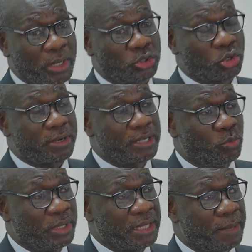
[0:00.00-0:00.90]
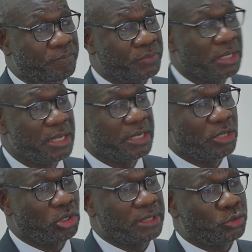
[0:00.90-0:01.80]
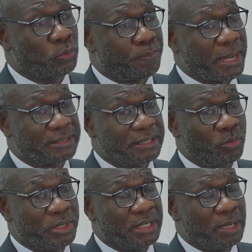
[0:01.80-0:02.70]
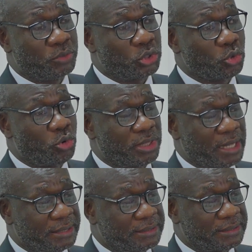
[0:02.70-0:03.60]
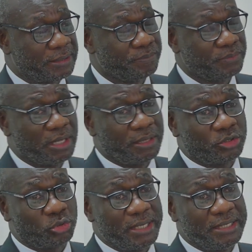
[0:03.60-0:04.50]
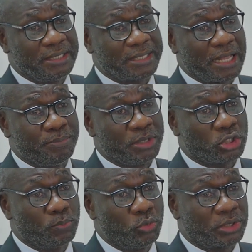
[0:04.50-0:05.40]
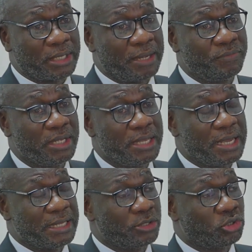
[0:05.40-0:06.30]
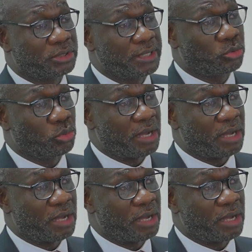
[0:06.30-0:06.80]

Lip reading: We are talking with them in order to partner with them so that the training can be smoother and our doctors